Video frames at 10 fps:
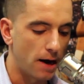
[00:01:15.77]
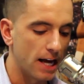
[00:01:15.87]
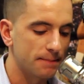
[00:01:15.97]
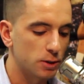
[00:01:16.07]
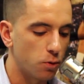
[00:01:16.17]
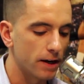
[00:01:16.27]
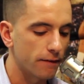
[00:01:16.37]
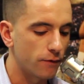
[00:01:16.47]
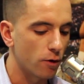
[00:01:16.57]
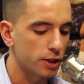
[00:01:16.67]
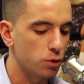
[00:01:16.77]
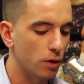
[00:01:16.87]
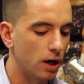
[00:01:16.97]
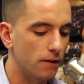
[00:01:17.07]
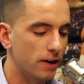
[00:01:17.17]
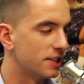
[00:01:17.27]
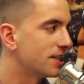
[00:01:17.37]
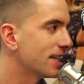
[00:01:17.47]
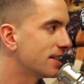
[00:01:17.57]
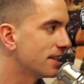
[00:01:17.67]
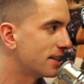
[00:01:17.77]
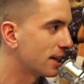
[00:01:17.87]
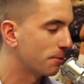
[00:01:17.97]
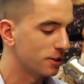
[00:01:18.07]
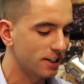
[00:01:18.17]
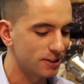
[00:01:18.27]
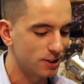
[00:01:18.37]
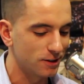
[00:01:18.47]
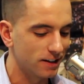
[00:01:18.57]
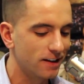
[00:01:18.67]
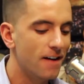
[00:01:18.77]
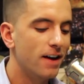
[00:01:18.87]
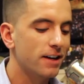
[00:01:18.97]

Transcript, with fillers: Bynum 24-12 on 66% shooting.